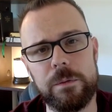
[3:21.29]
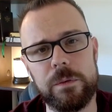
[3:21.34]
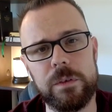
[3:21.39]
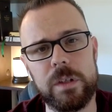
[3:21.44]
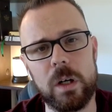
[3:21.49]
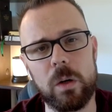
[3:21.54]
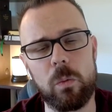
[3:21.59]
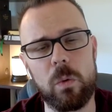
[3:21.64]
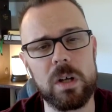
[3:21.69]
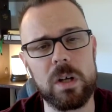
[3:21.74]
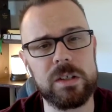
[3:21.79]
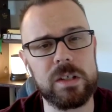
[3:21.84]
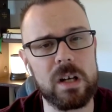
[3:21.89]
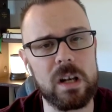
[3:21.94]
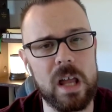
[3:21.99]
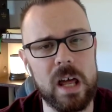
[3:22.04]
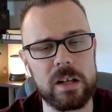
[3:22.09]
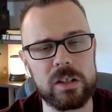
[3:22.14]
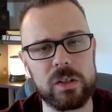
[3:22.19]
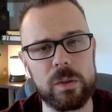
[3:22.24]
There wasn't a
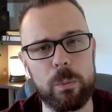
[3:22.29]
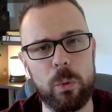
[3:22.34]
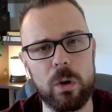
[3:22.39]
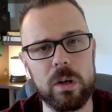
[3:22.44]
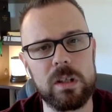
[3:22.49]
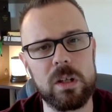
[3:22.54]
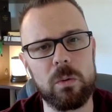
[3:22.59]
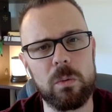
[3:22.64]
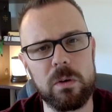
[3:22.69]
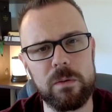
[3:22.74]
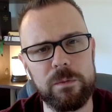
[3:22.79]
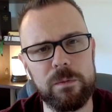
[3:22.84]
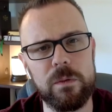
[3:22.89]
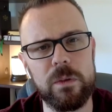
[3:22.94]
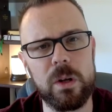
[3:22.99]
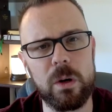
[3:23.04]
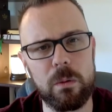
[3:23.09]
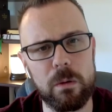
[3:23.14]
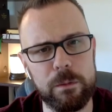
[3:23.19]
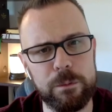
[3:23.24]
lot of support. There
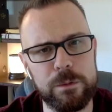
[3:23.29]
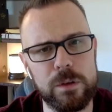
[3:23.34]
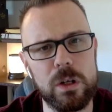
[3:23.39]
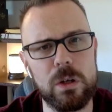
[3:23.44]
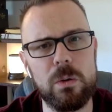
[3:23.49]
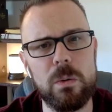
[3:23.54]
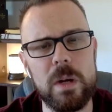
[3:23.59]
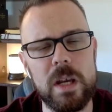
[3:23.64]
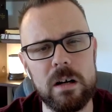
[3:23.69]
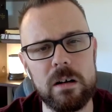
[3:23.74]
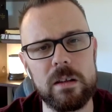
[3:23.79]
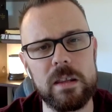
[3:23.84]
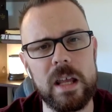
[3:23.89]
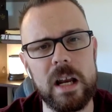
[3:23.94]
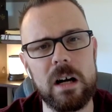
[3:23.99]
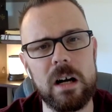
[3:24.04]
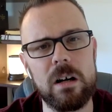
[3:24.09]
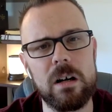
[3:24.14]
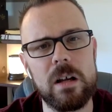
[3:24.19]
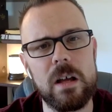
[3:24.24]
were few here and
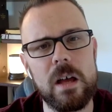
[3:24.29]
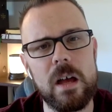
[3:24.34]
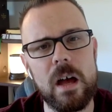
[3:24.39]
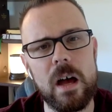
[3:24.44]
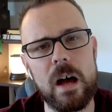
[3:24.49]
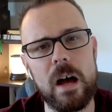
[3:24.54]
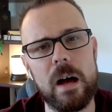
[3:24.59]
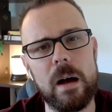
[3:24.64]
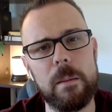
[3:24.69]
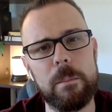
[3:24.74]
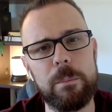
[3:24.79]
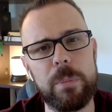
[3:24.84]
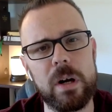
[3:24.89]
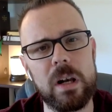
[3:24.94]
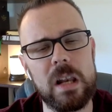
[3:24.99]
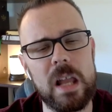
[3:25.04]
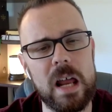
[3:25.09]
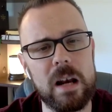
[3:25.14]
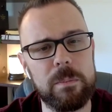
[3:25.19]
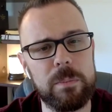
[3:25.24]
there, but
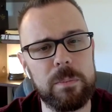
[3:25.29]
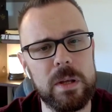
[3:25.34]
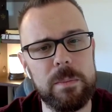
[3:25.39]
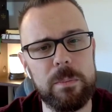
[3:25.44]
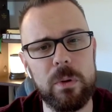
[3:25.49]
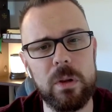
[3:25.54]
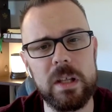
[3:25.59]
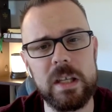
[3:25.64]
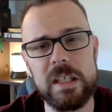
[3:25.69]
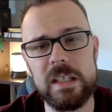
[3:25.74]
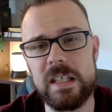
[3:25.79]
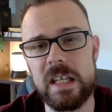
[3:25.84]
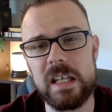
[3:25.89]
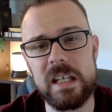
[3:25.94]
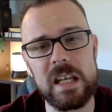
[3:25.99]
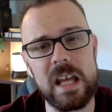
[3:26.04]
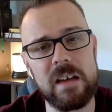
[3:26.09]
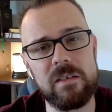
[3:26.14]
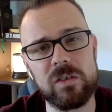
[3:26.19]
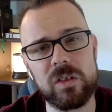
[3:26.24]
a lot of people he
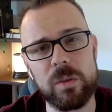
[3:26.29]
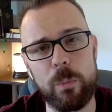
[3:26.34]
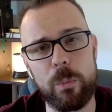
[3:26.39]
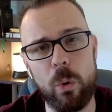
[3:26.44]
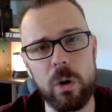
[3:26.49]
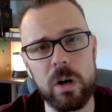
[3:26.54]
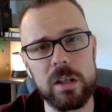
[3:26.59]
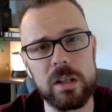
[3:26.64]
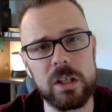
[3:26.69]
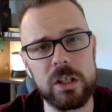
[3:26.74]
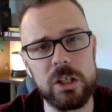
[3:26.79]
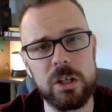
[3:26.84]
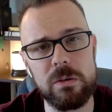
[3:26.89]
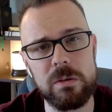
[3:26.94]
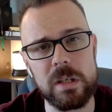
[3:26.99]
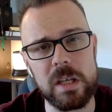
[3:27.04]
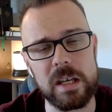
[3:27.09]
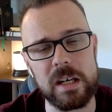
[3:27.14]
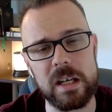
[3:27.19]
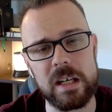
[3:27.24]
didn't have support in the
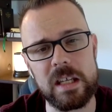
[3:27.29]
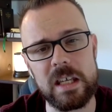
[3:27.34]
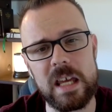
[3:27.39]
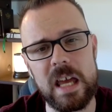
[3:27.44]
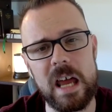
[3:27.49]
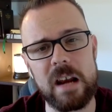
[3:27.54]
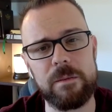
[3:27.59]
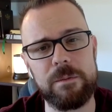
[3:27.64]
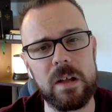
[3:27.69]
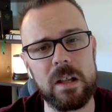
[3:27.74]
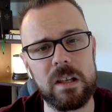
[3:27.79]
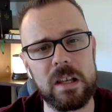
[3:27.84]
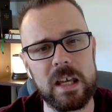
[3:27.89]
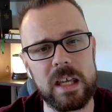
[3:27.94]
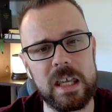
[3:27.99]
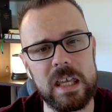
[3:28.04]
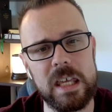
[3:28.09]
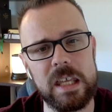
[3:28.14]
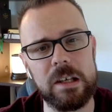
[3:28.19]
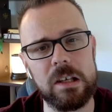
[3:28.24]
union, and he kind of felt
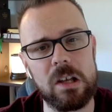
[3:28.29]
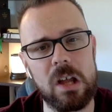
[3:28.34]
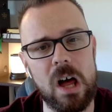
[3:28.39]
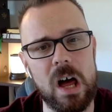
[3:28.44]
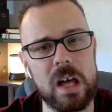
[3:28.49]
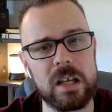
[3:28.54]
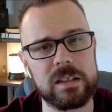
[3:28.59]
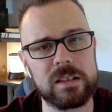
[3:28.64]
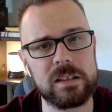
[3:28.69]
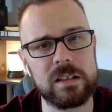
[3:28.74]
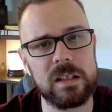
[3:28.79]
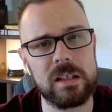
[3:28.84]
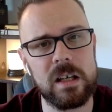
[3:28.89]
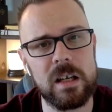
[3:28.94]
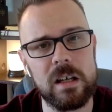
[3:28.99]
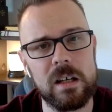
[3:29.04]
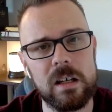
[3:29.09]
like he had lost